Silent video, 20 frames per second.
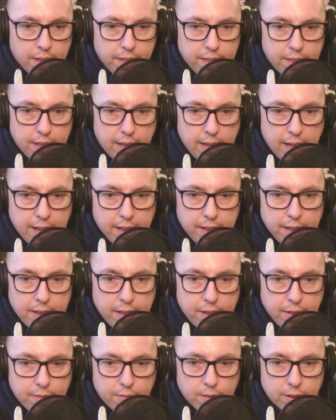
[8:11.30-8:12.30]
that,
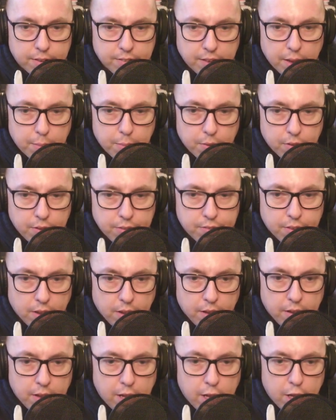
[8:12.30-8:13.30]
for example, it's
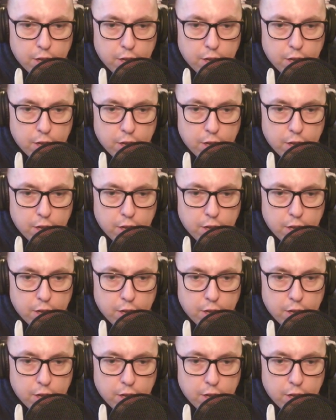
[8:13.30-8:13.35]
a